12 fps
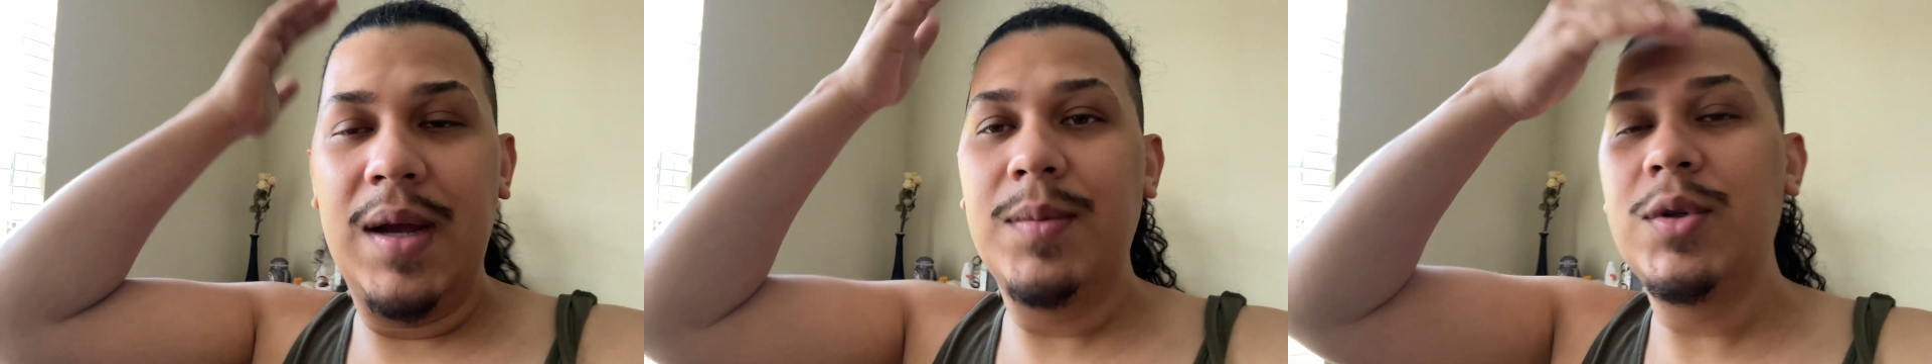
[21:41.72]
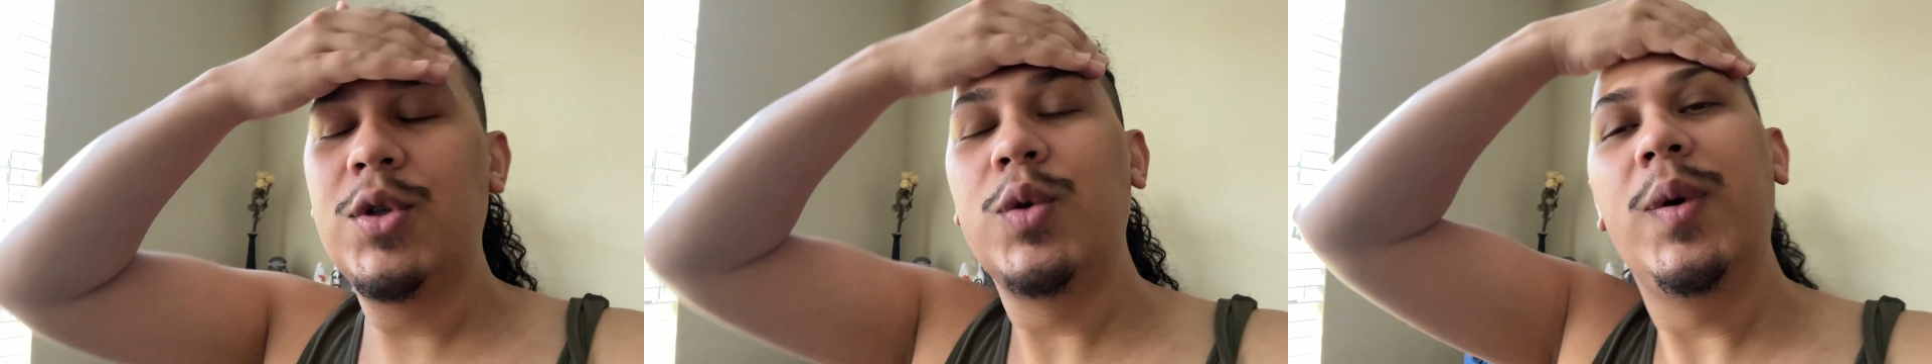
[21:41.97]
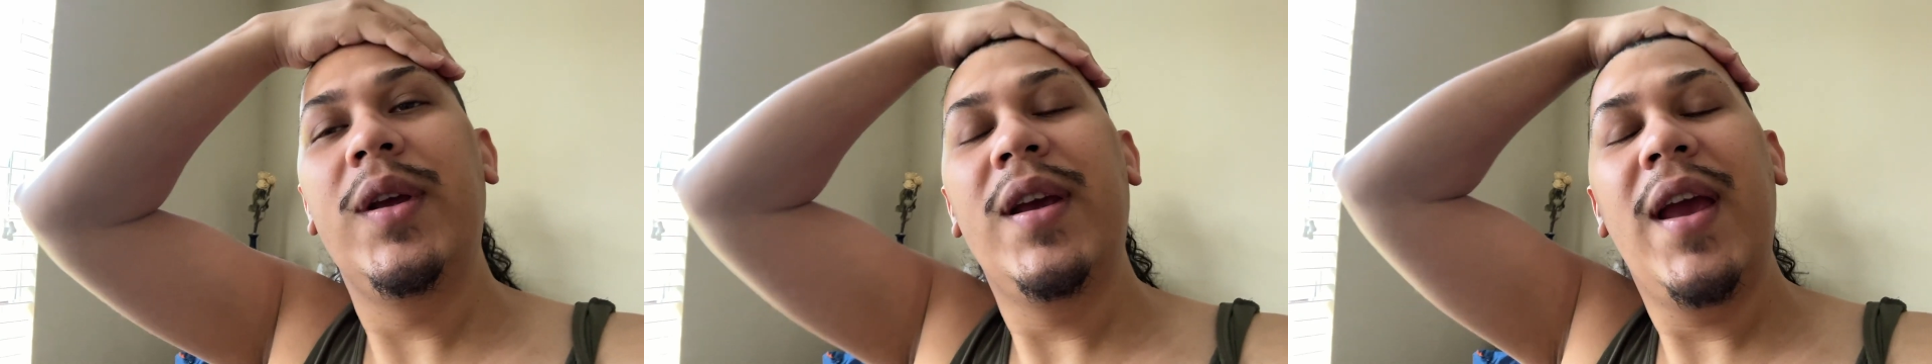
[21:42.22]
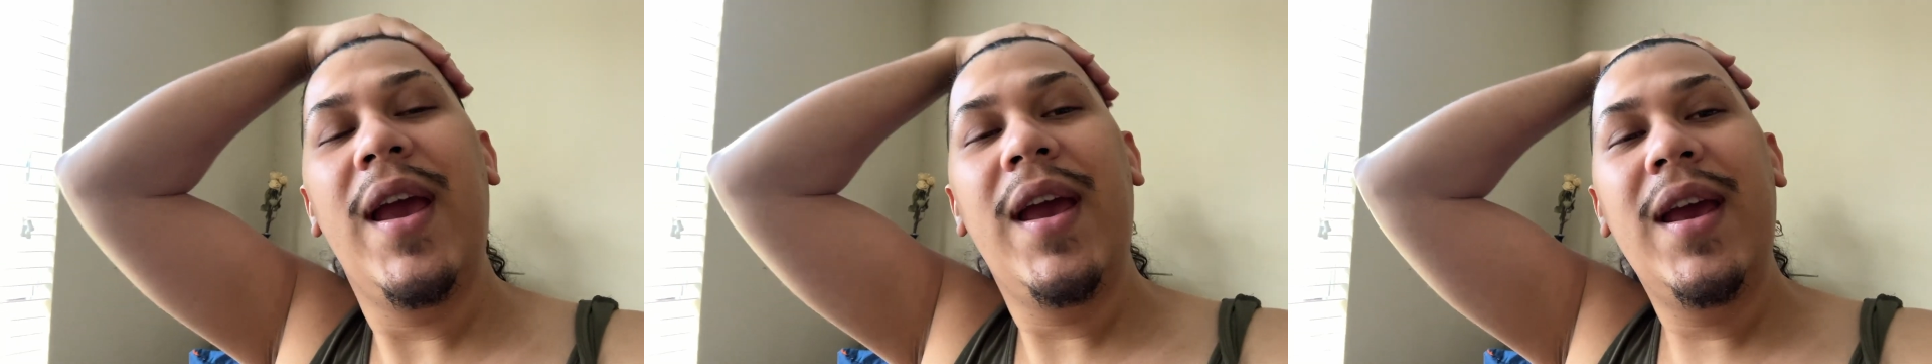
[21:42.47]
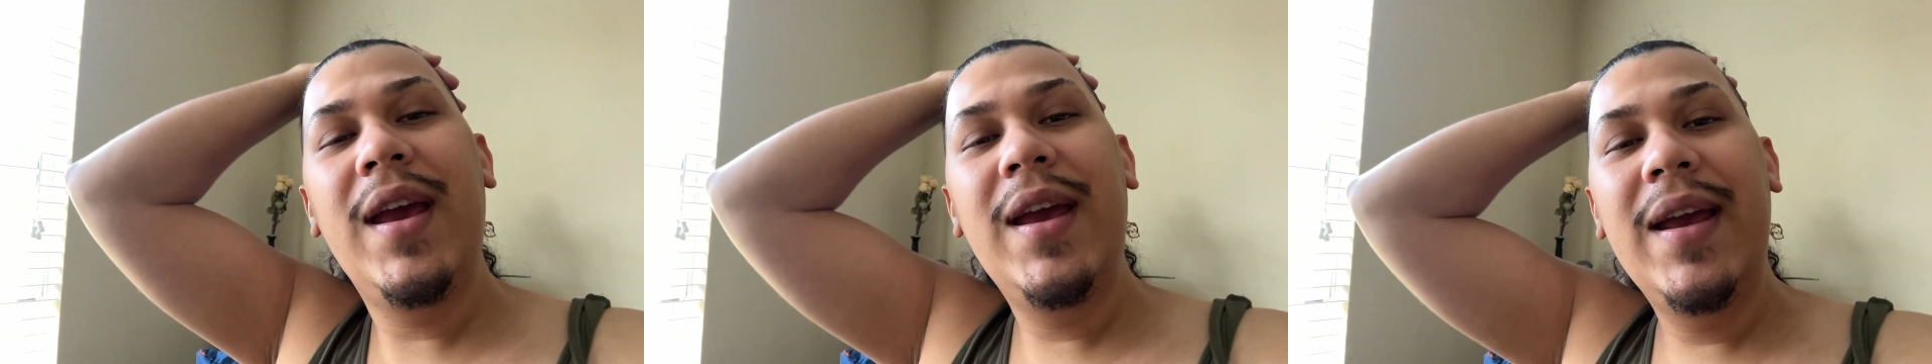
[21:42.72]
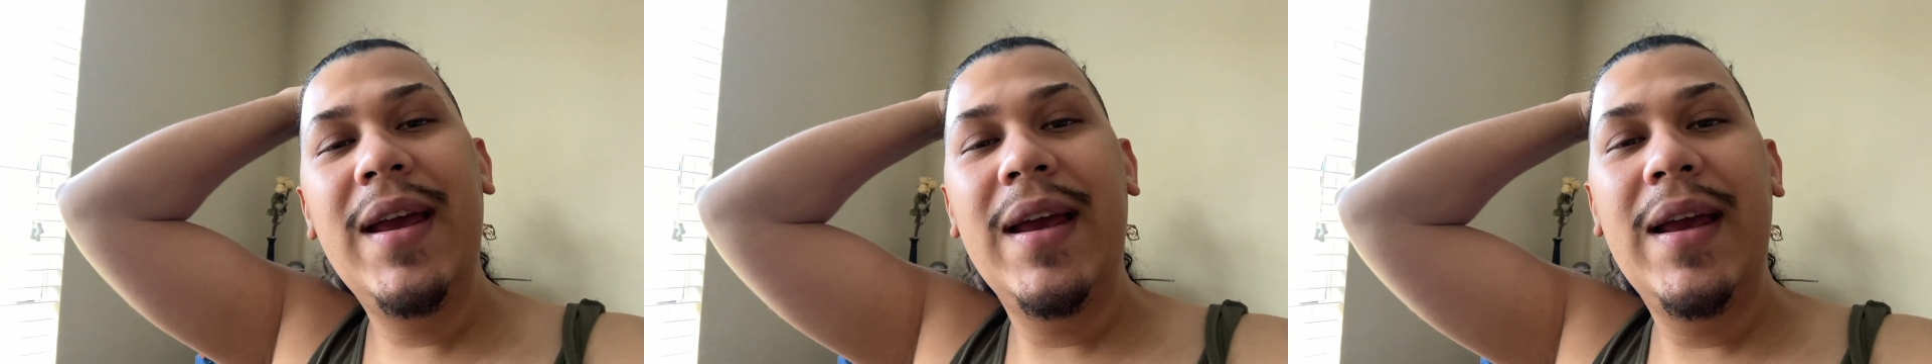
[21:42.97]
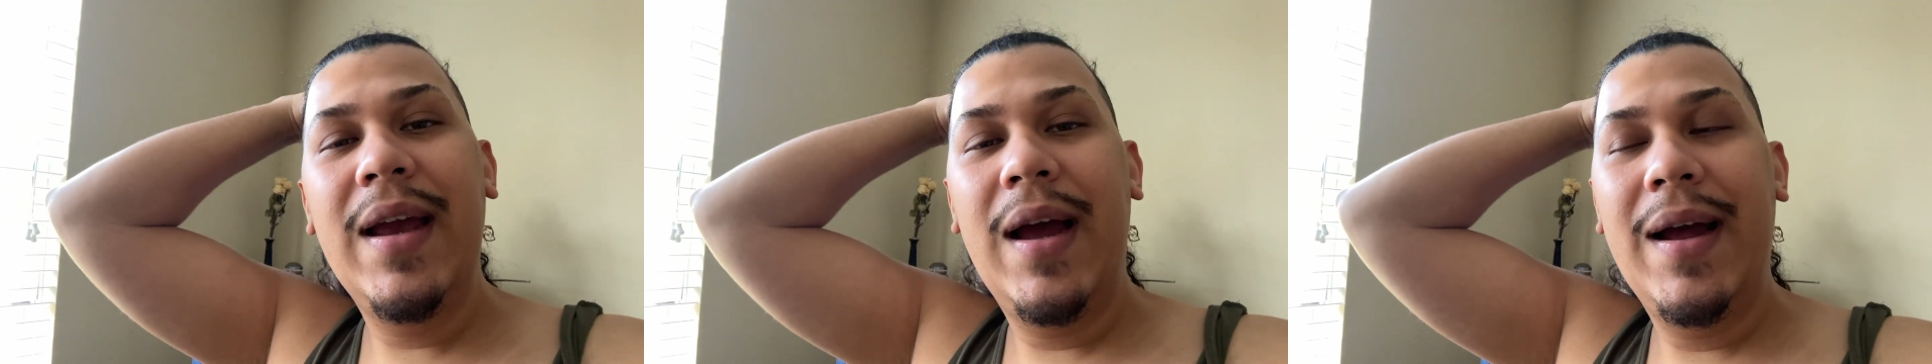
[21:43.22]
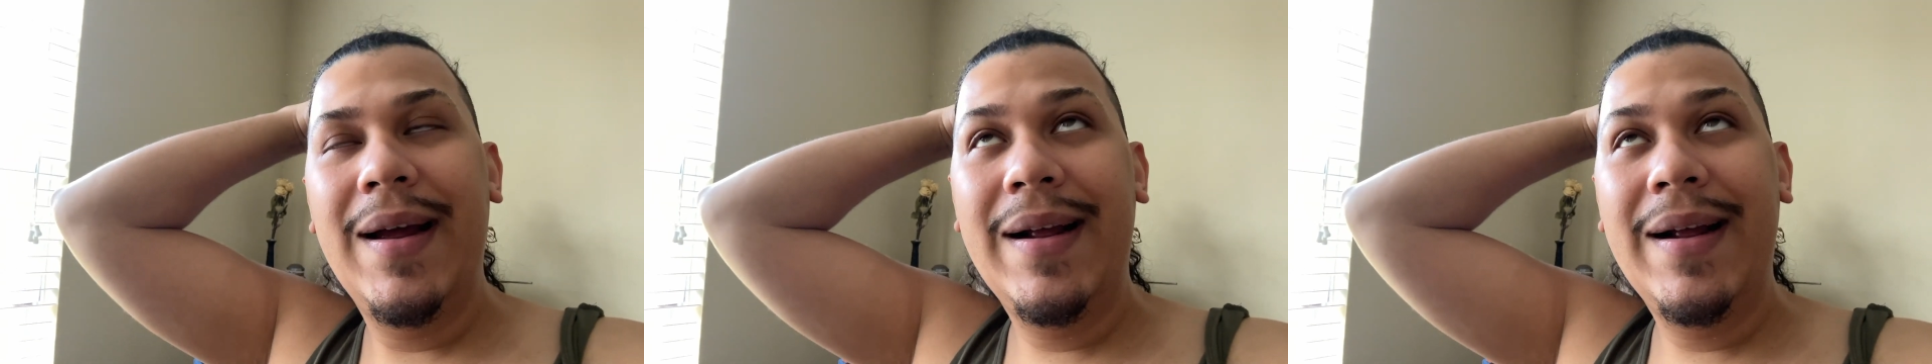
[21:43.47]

I'm doing a